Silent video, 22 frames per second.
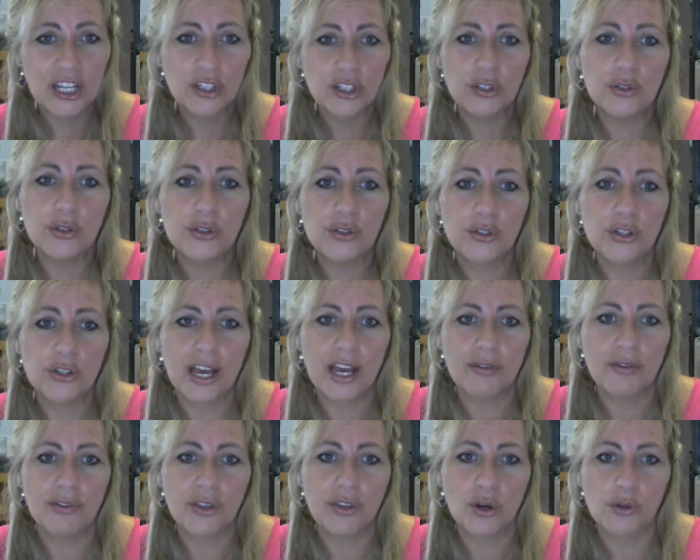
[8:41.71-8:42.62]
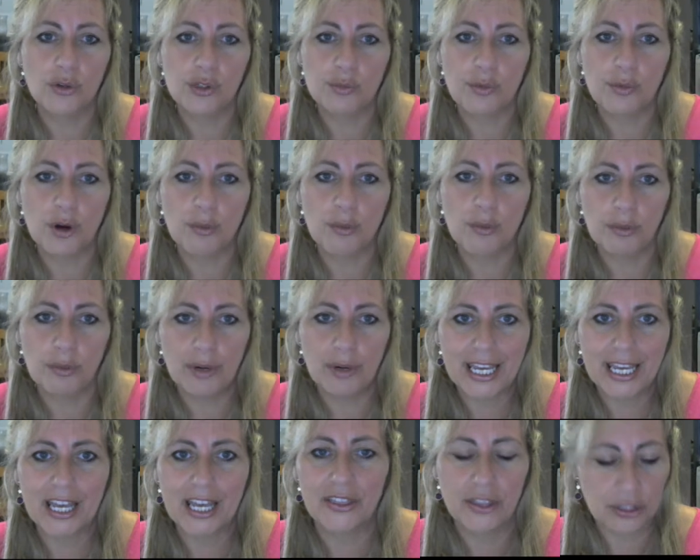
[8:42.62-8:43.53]
You should have those
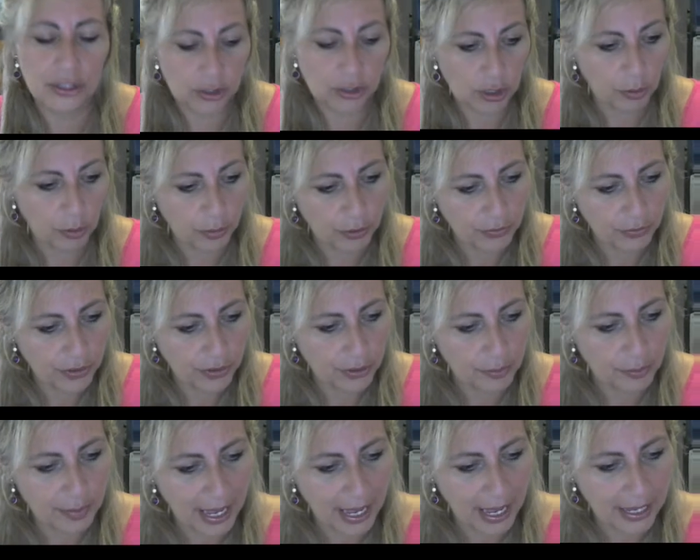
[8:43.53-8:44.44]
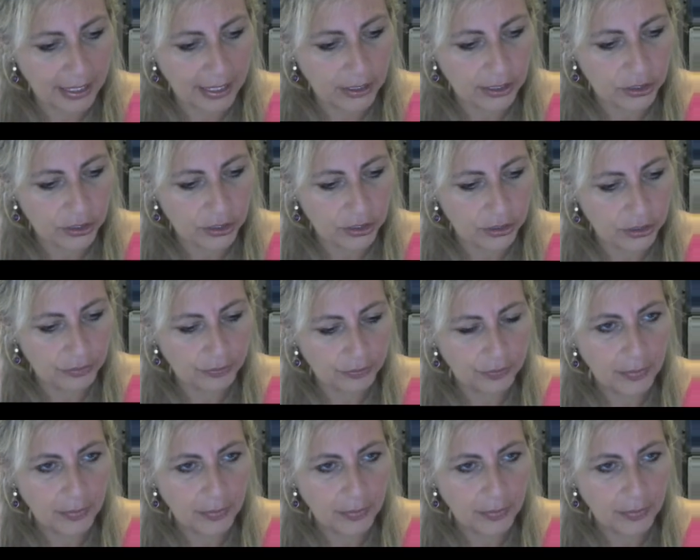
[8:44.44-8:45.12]
probably at the top of the page.